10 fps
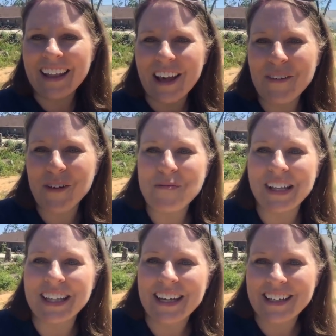Hello from
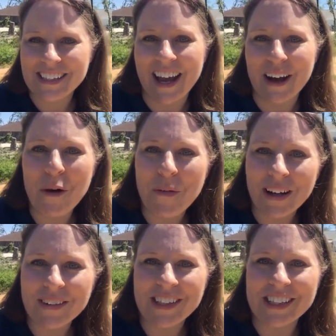Malaysia. Well,
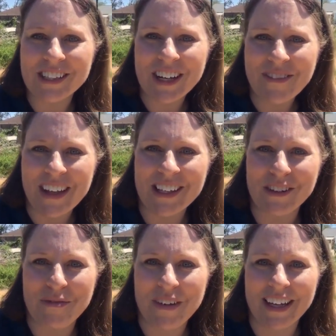welcome to the stream. Thanks
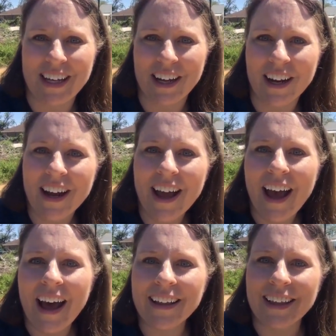for being here.
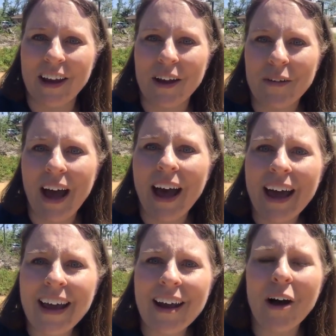Hello.
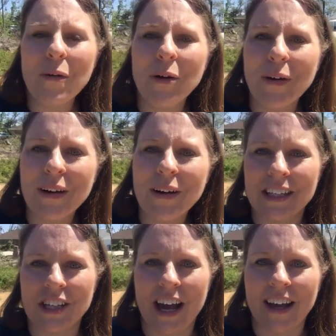Hi. Oh, who else is in
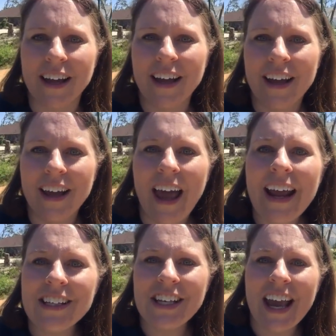the chat?
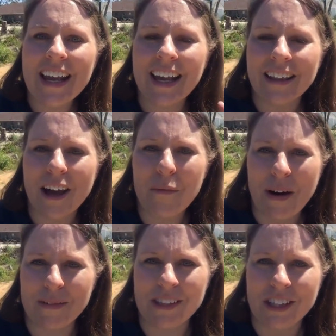Hey, Jake. Hello.
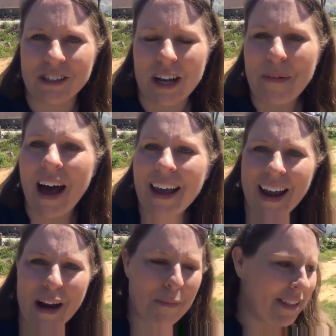Welcome to the stream. Hi,
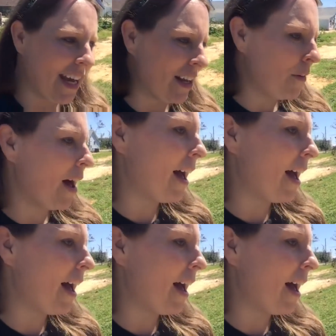Harry Potato.